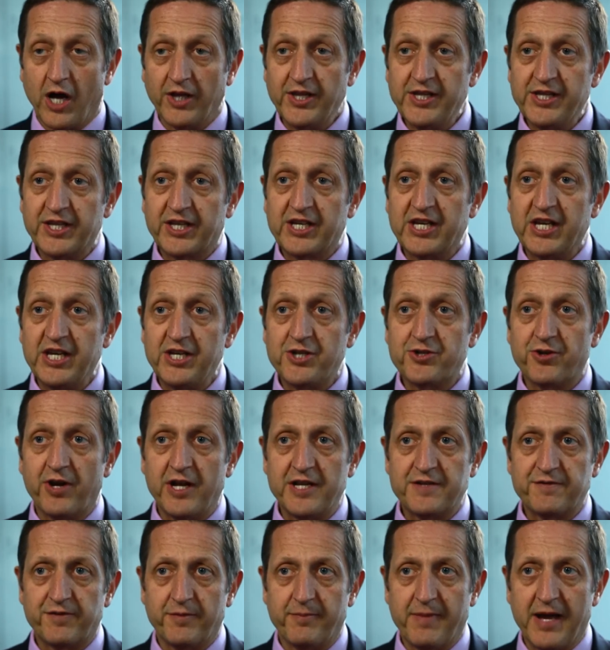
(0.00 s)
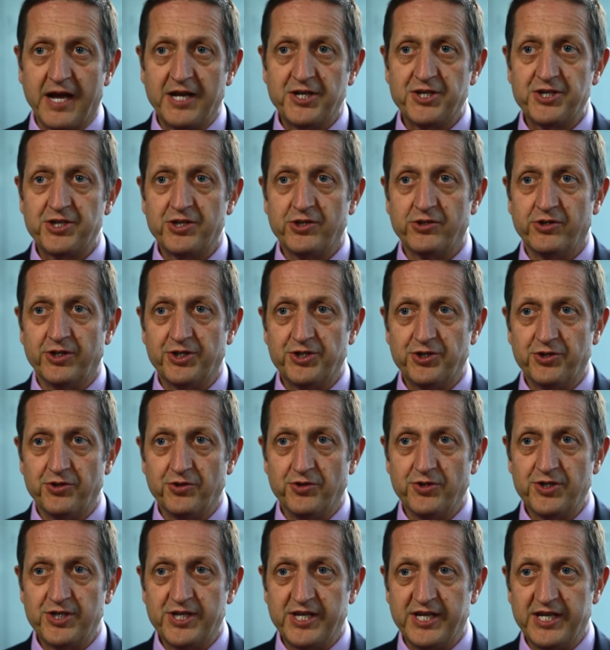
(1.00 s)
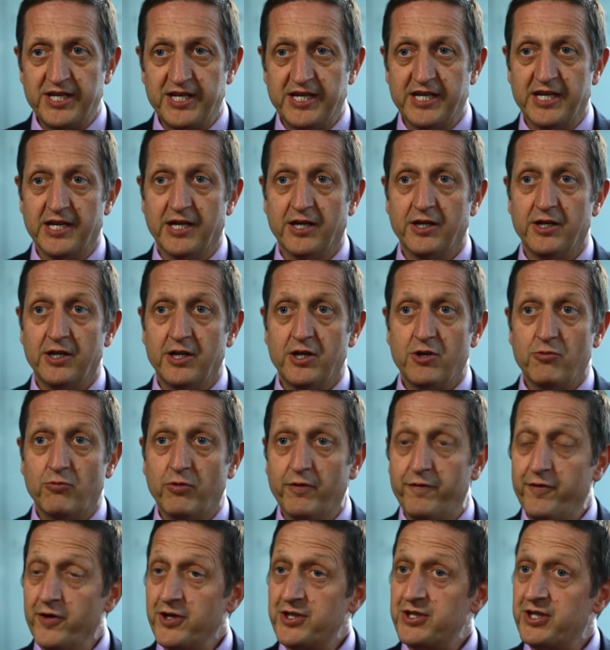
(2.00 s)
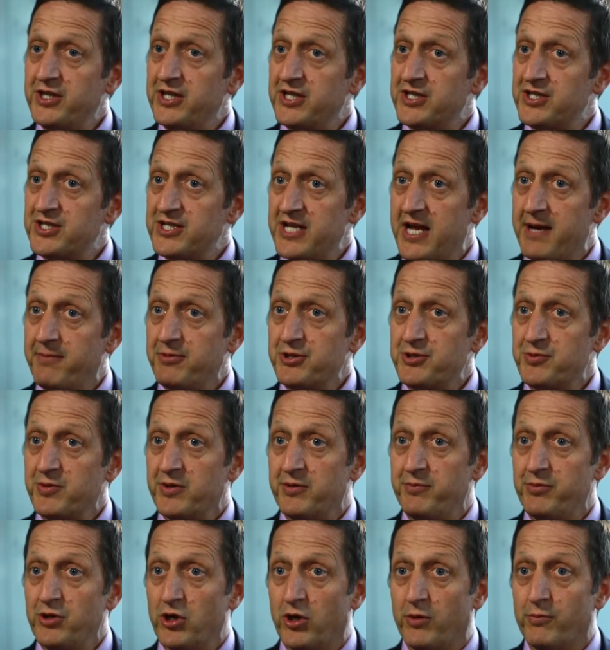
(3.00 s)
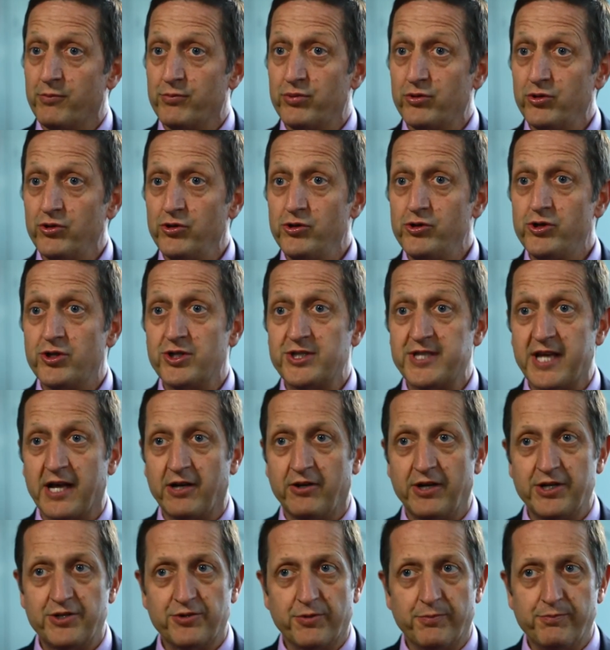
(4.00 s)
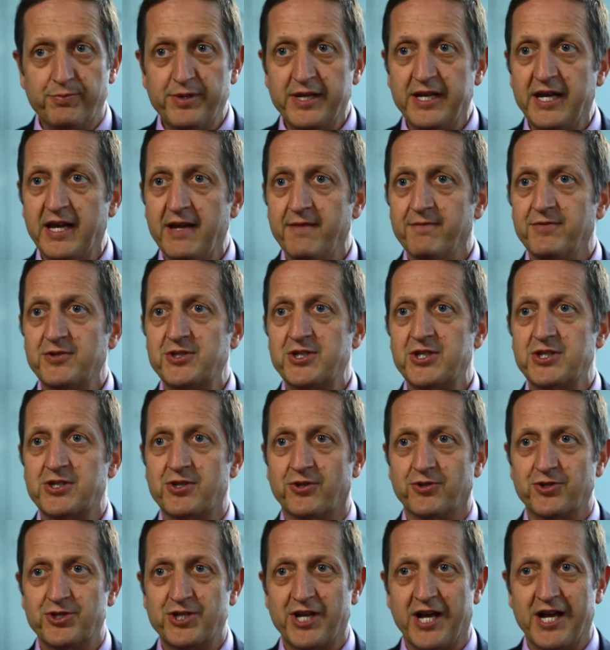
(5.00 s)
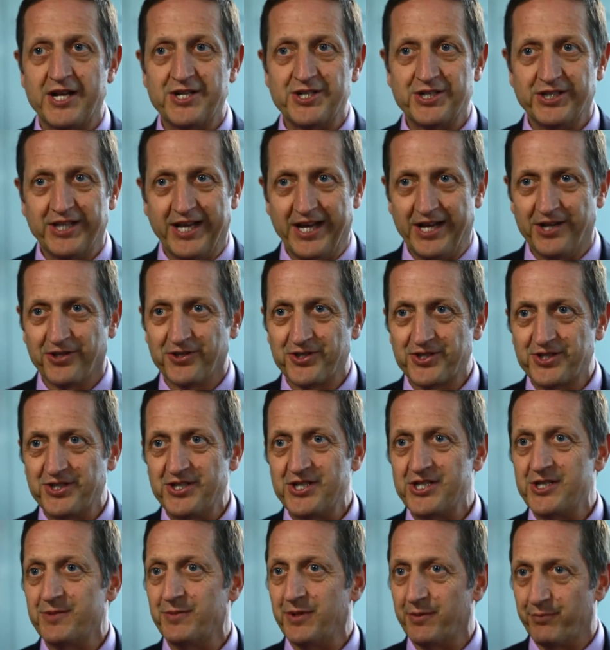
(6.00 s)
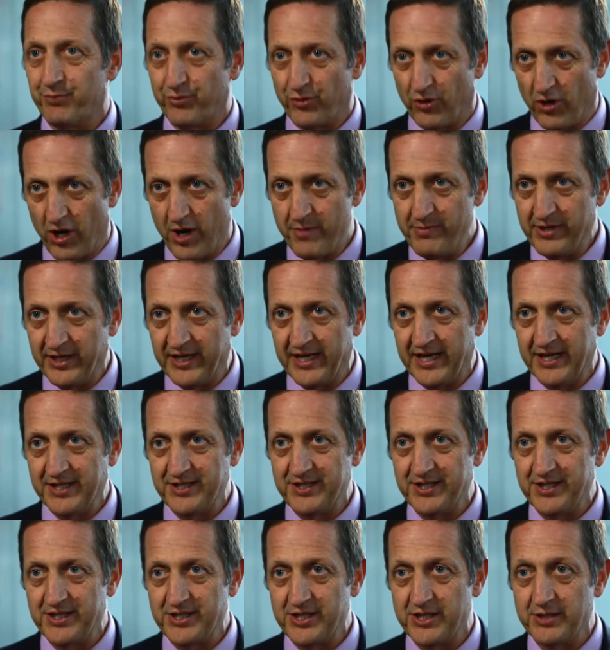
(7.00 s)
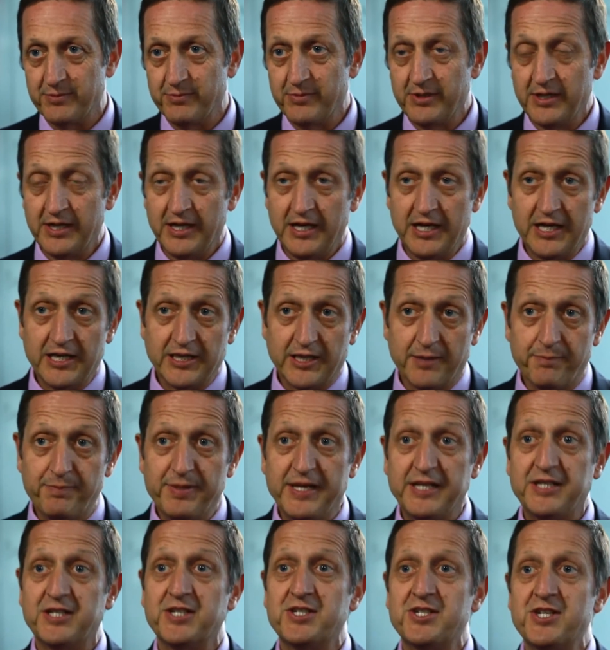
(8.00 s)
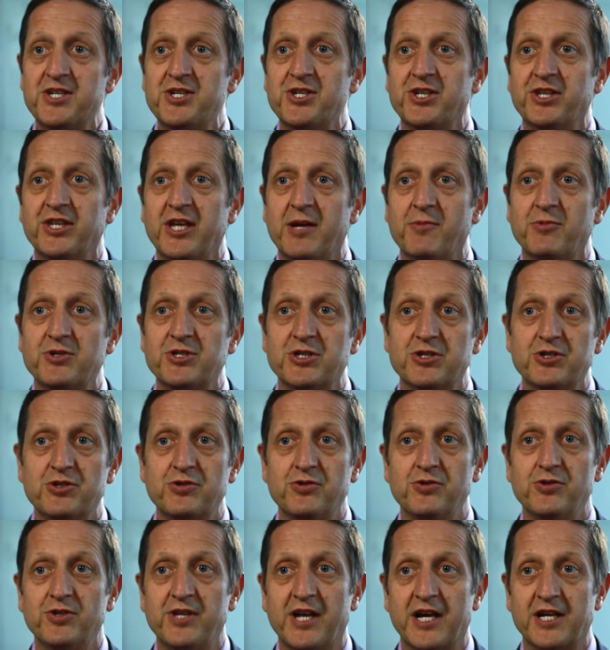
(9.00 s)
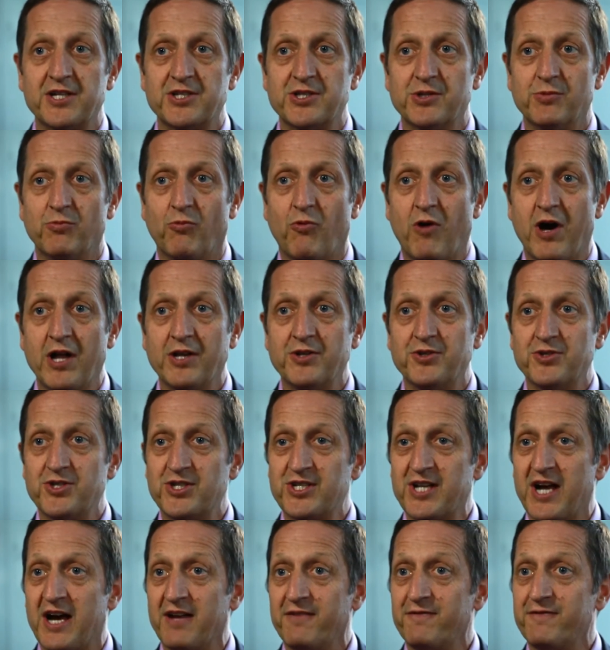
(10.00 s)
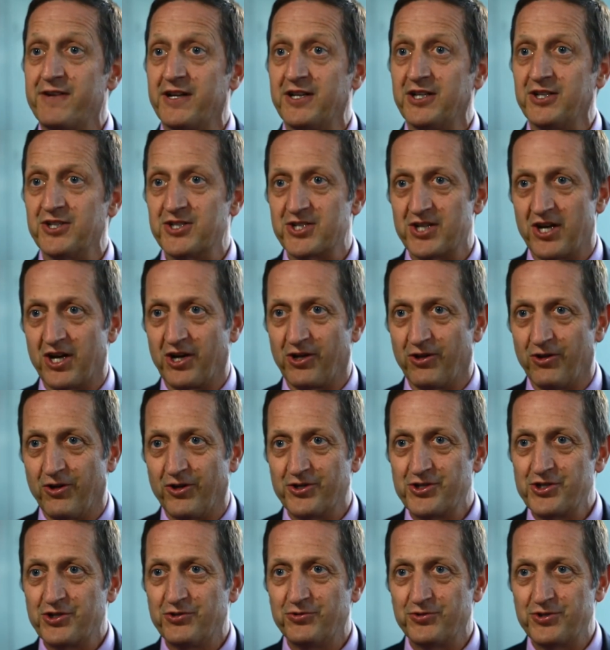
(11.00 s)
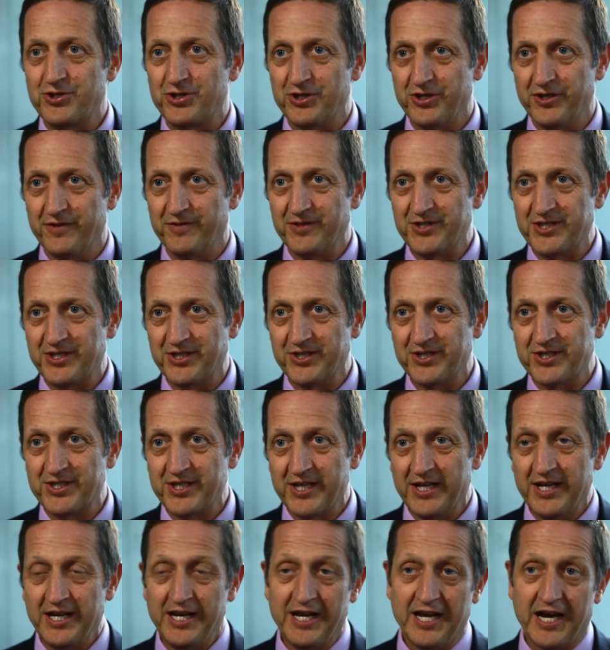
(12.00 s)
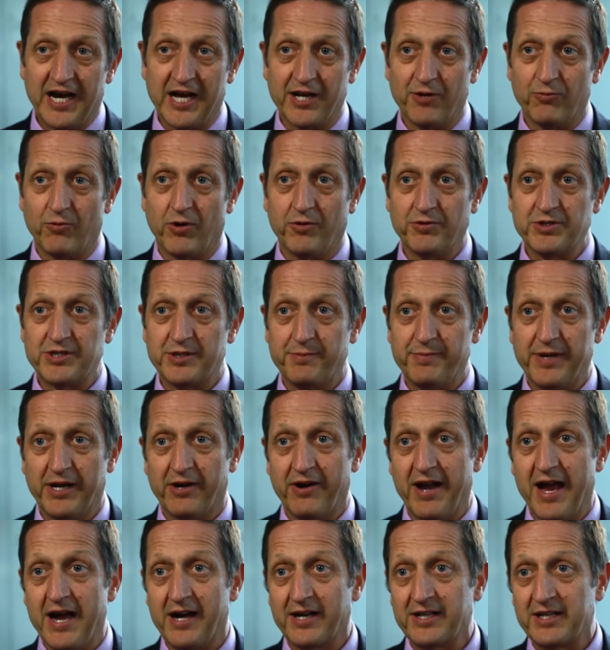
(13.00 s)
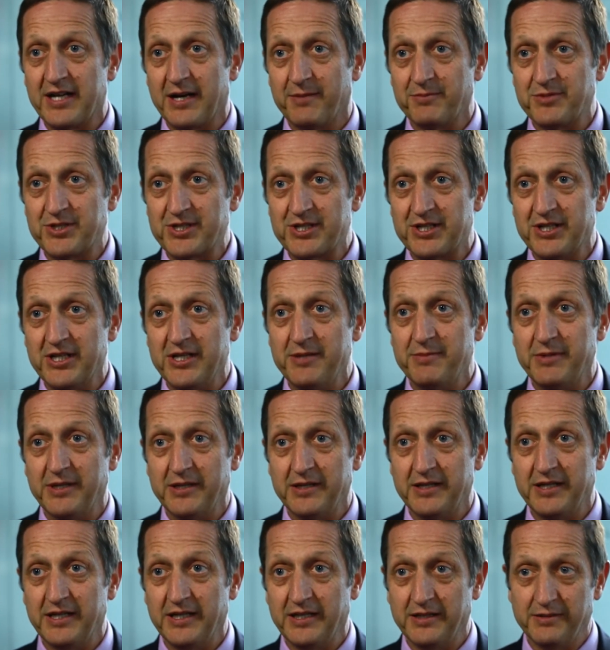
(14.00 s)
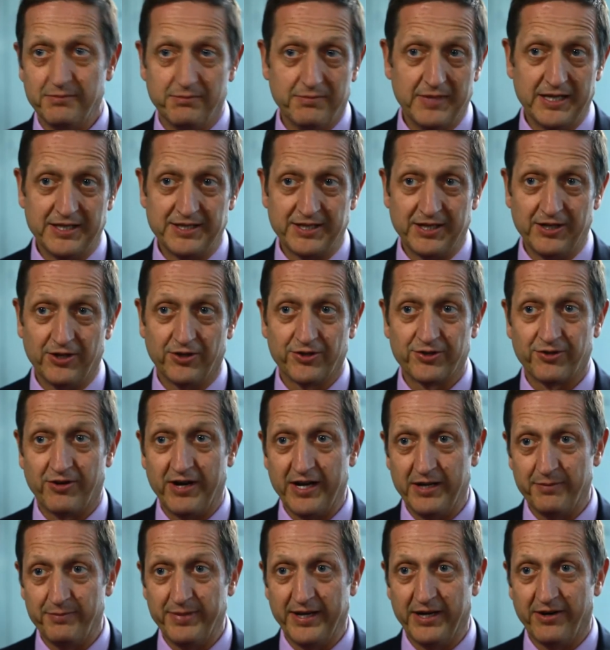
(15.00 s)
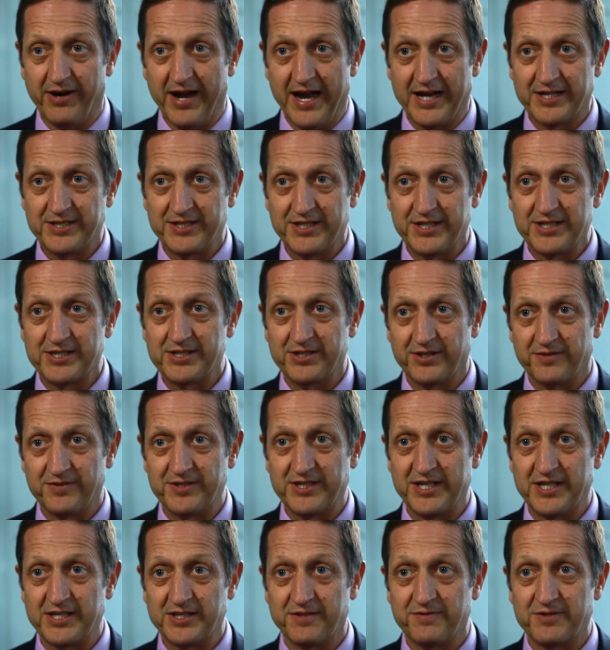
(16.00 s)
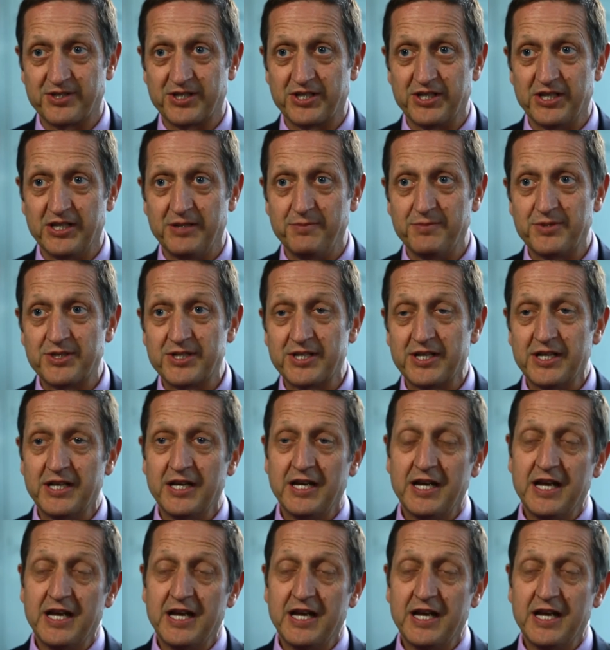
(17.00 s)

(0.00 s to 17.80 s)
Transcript: I think the key transformational issues here were firstly the establishment of Beyond Blue, because that led to a big emphasis on changing the health system, the primary care system. The big decision then was in 2001 to start funding psychological services under what was the Better Outcomes scheme in mental health, way to better access sort of sets of schemes.